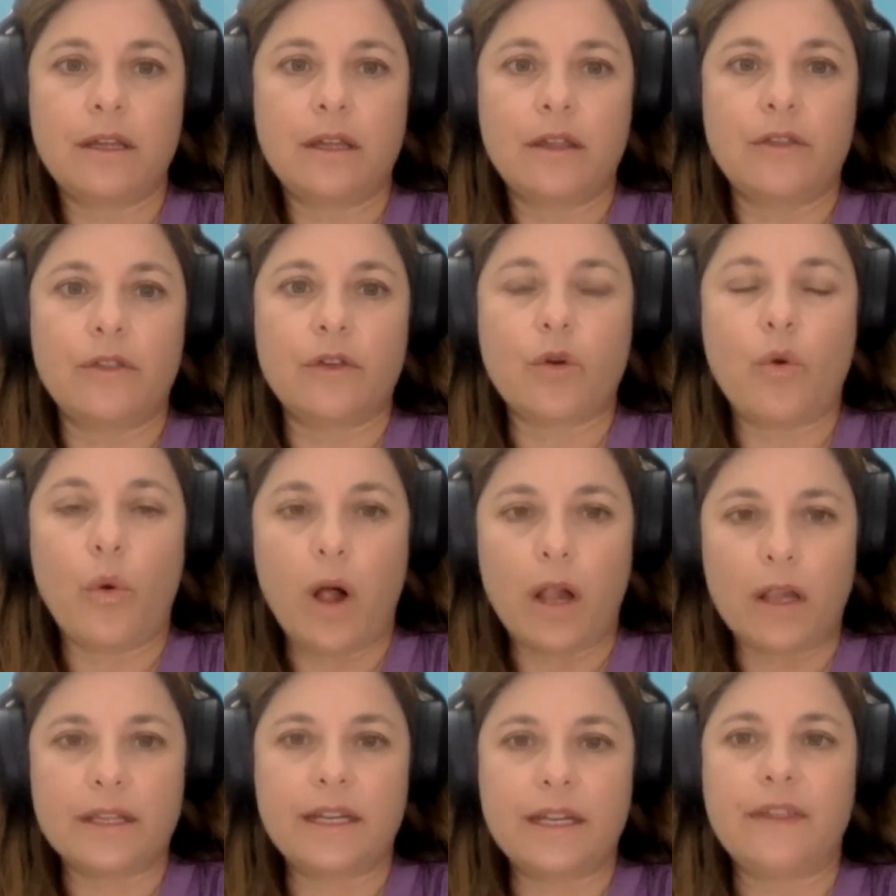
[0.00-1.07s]
The
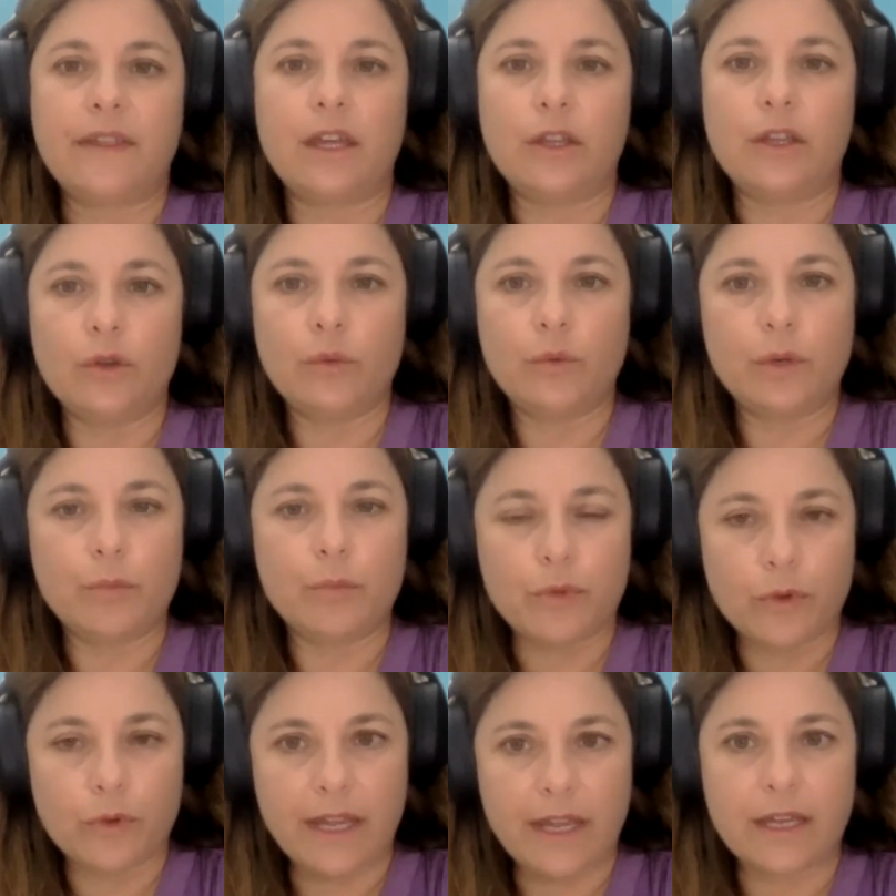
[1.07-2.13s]
quality that you would
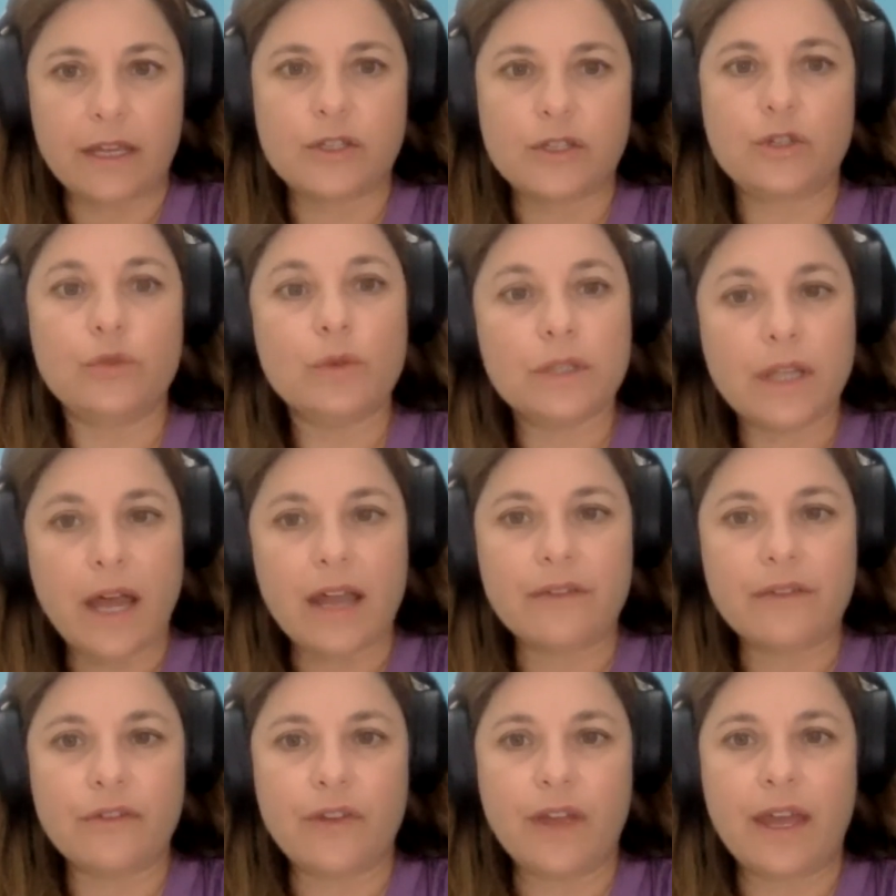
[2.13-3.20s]
bring to a
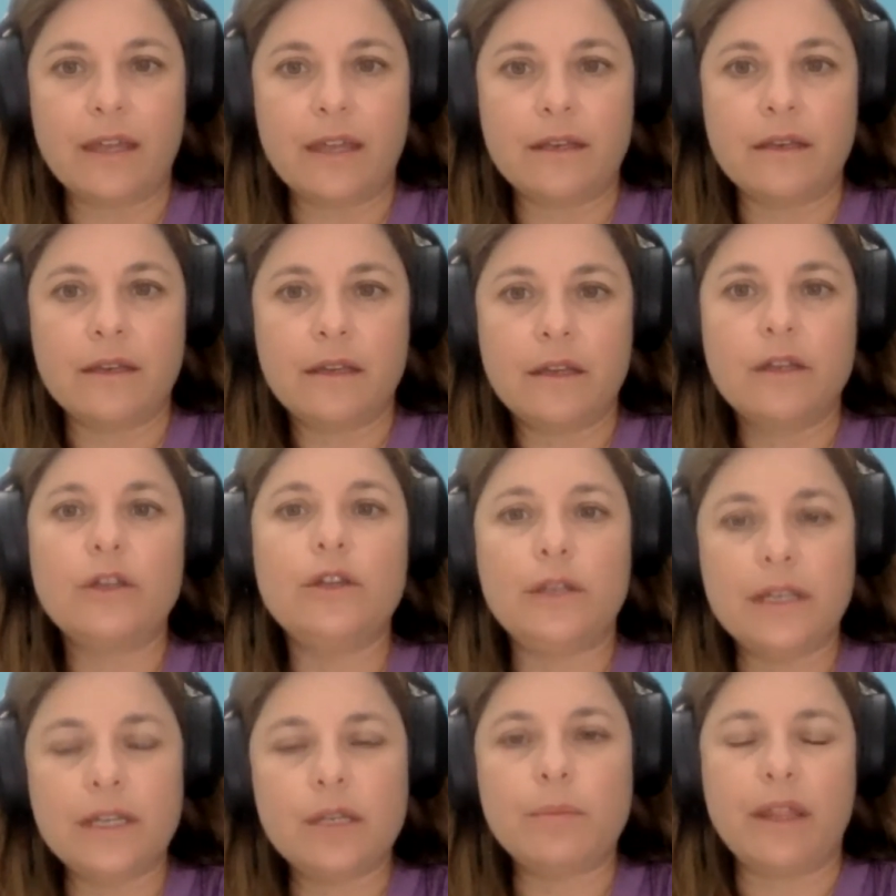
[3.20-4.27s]
live event, you
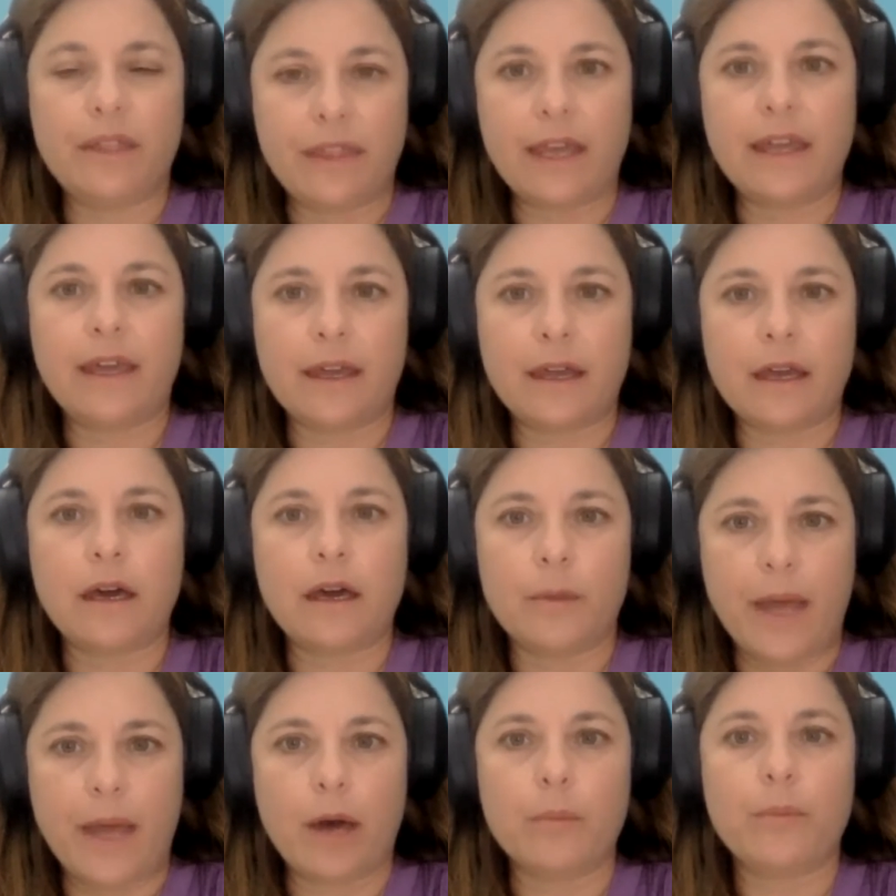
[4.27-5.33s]
need to be thinking
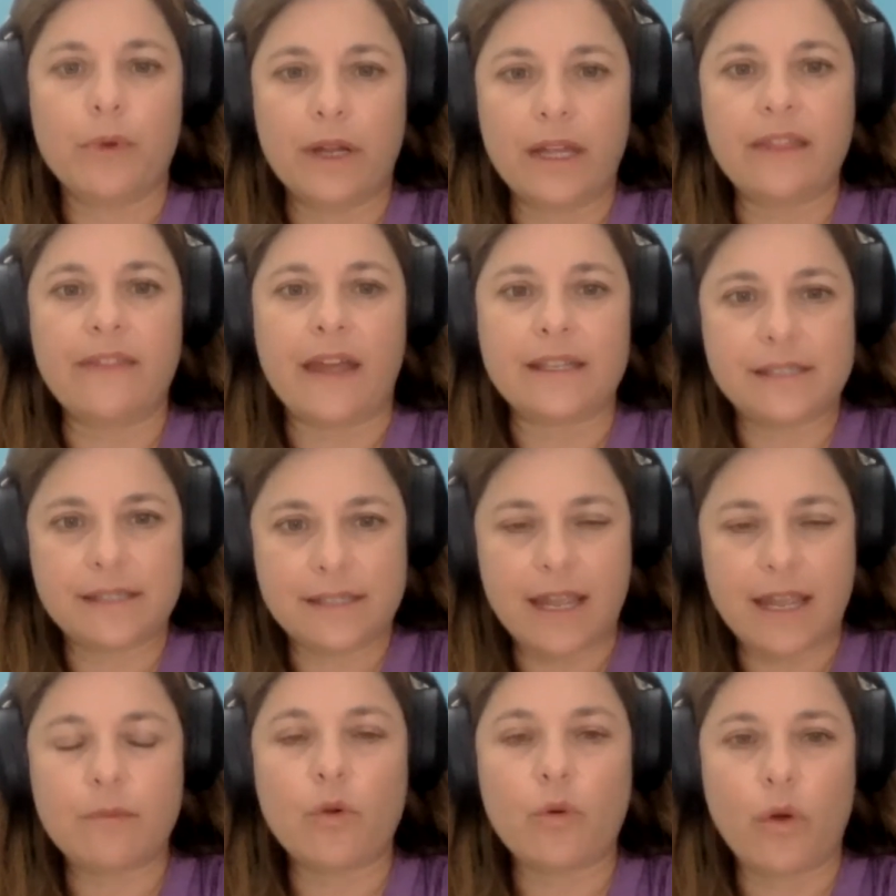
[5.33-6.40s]
about bringing that
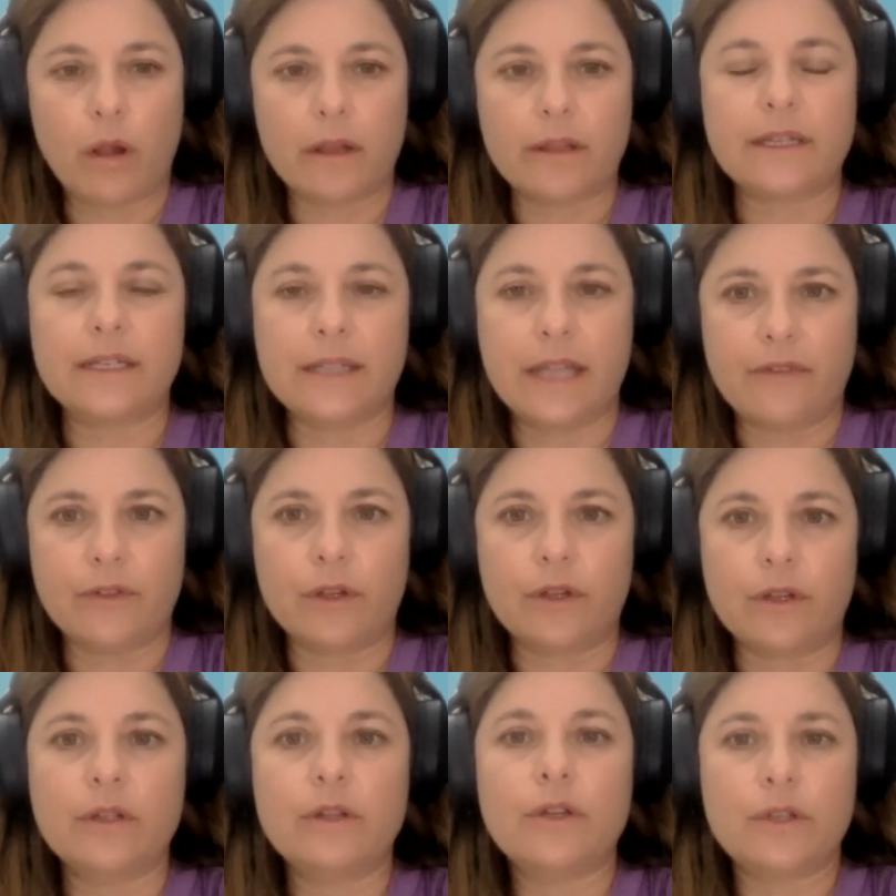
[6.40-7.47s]
same quality
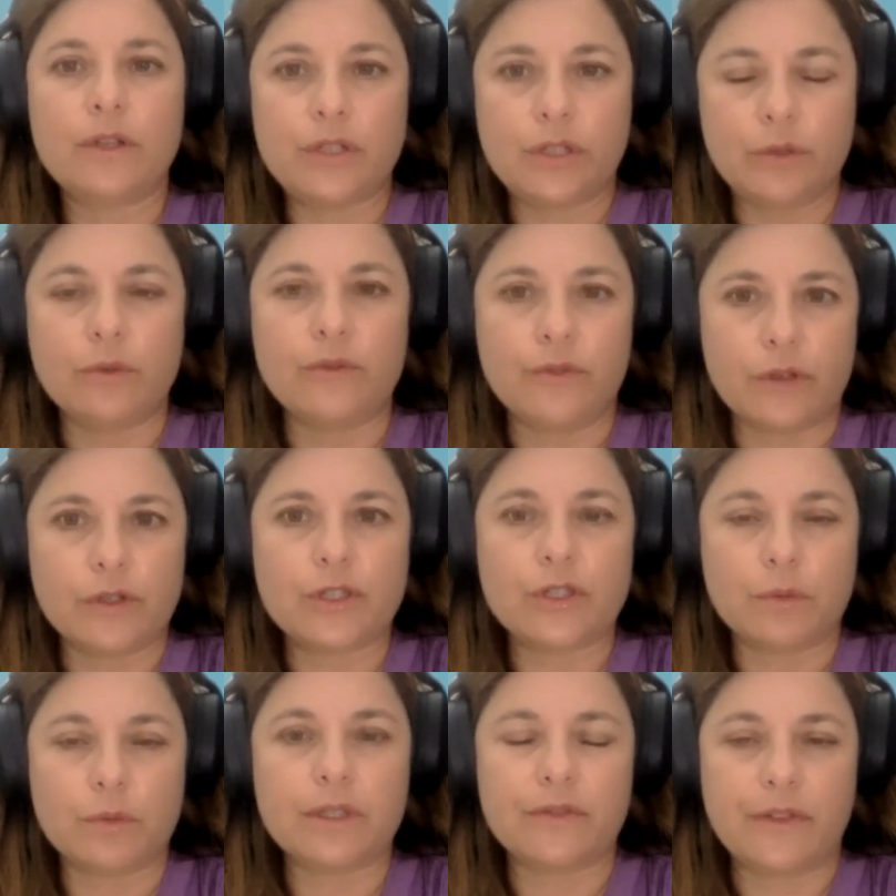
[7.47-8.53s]
level to a
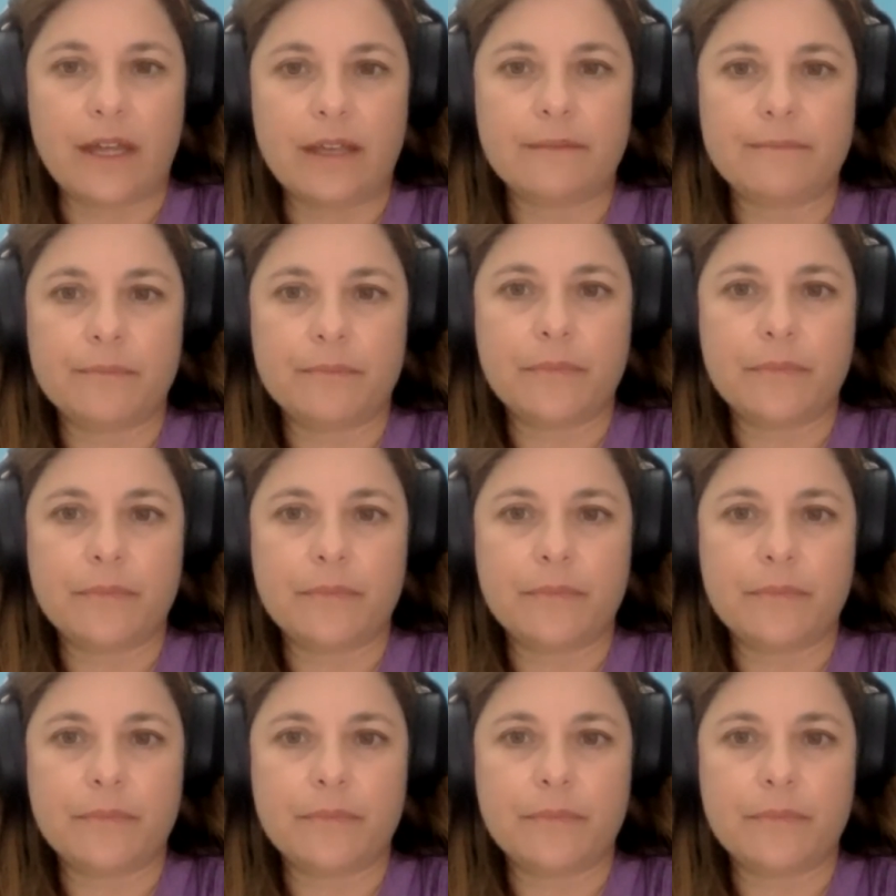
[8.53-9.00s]
virtual event.